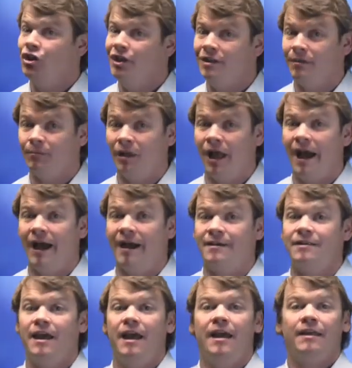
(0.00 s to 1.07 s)
she's a
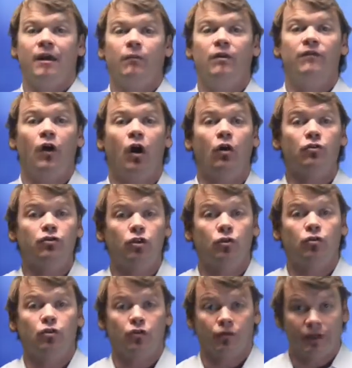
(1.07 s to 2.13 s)
blast, that we've also
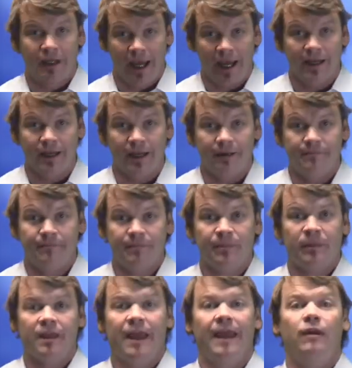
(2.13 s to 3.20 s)
created
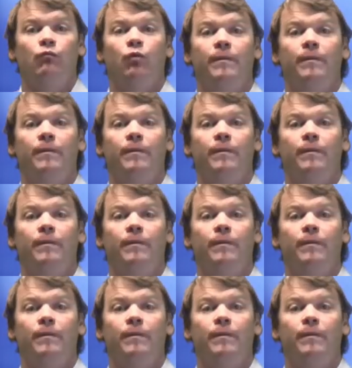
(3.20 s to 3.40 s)
a